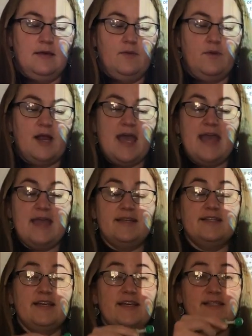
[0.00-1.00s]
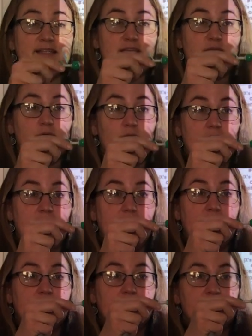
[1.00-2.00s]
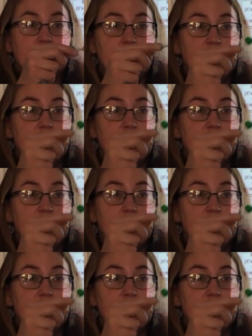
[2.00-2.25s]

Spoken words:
where A does equal X,